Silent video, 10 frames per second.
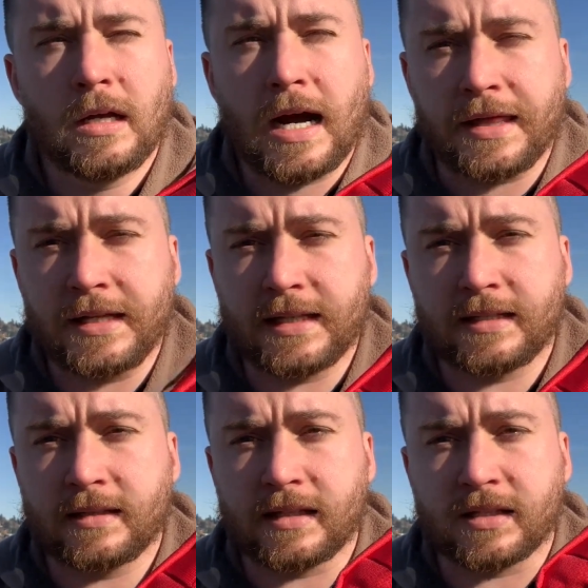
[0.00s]
think this
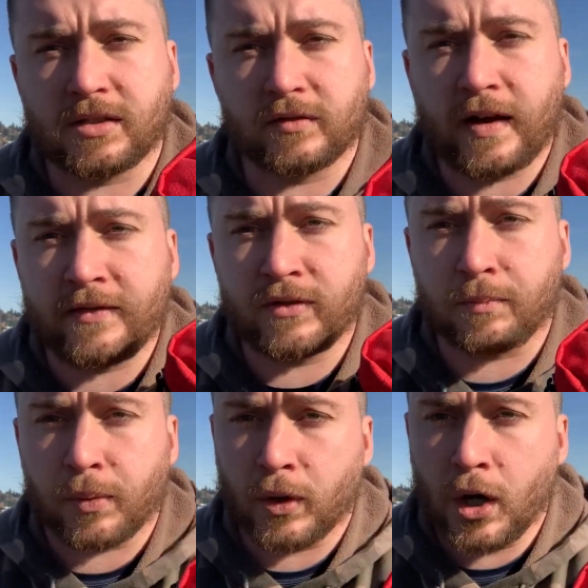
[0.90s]
is the Survival
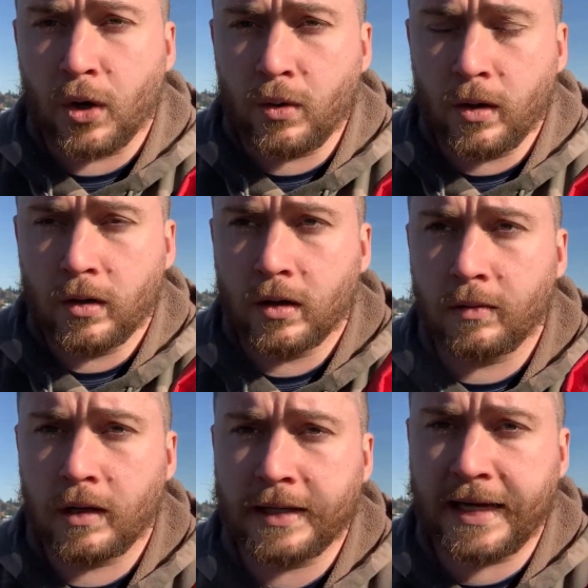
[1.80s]
Pro
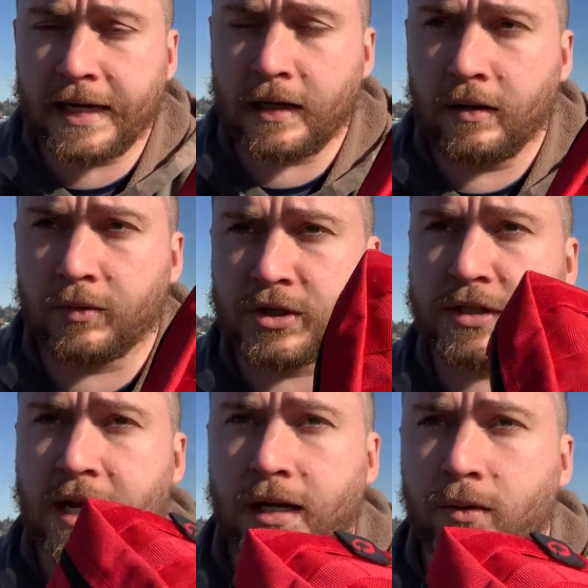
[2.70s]
kit, which is
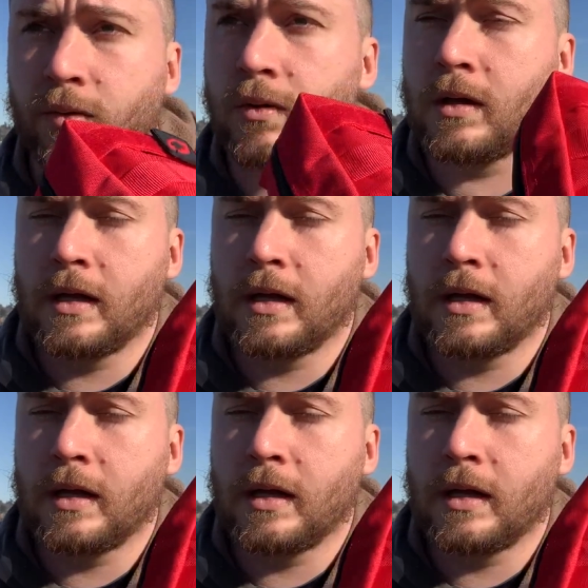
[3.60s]
kind of cool.